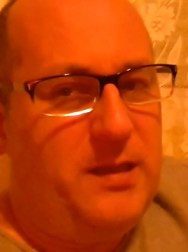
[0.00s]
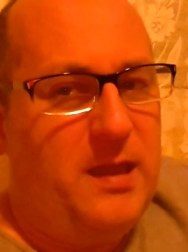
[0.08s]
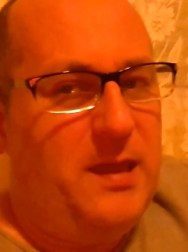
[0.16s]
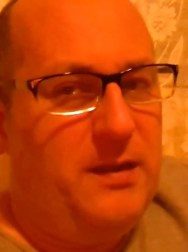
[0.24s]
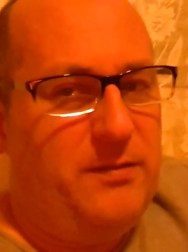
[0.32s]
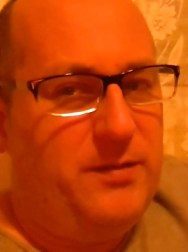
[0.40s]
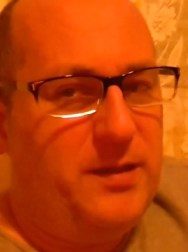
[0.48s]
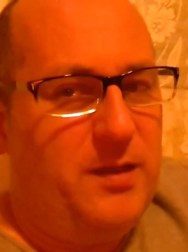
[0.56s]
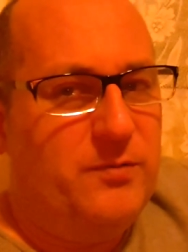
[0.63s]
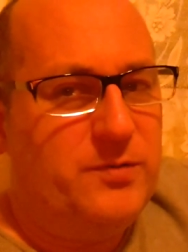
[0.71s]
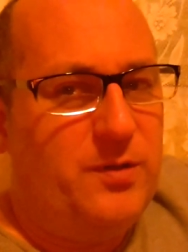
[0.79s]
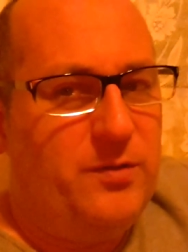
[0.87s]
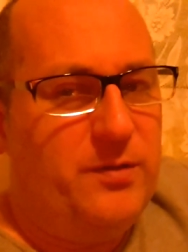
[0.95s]
get anything
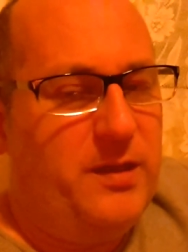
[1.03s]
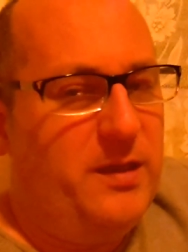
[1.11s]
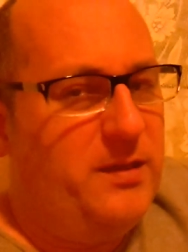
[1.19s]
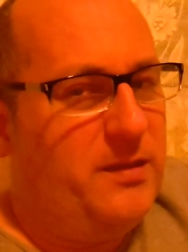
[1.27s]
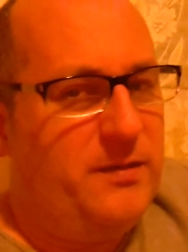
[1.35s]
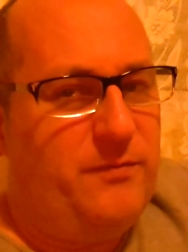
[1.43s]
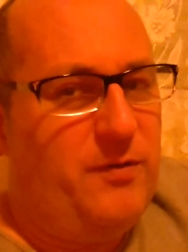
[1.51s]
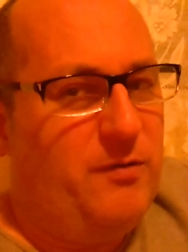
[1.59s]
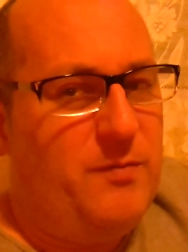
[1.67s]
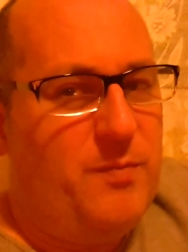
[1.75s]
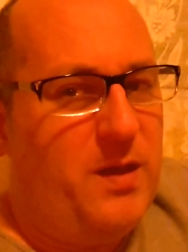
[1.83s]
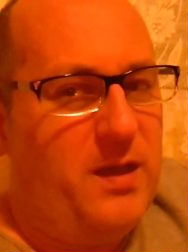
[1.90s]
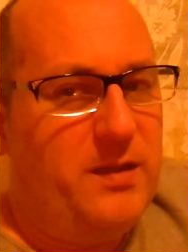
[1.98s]
else on there. That's very
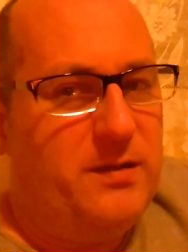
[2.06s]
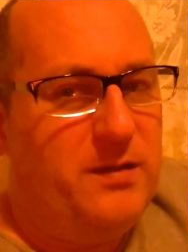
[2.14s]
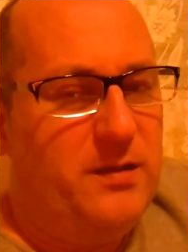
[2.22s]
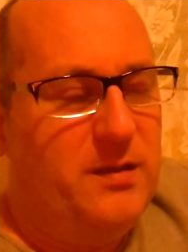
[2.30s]
bad